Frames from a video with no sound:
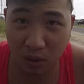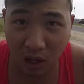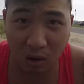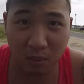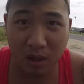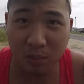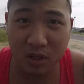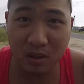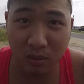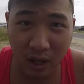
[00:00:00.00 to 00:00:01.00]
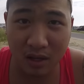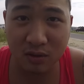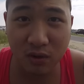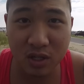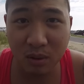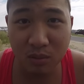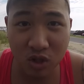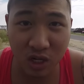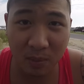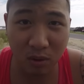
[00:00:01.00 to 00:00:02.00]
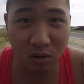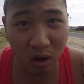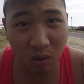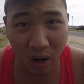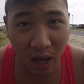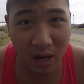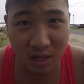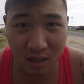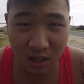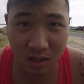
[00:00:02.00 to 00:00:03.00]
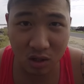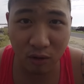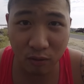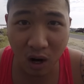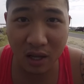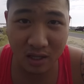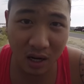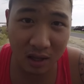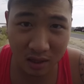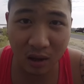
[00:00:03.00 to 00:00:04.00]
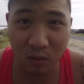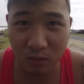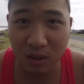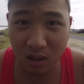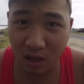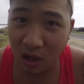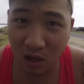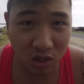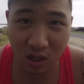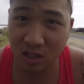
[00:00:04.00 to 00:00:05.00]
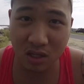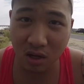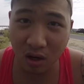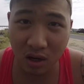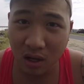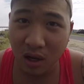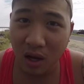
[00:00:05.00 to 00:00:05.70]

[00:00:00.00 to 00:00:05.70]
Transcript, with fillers: Below, I'm gonna put some links for some cheaper lower end surf rods that I think would be just as good.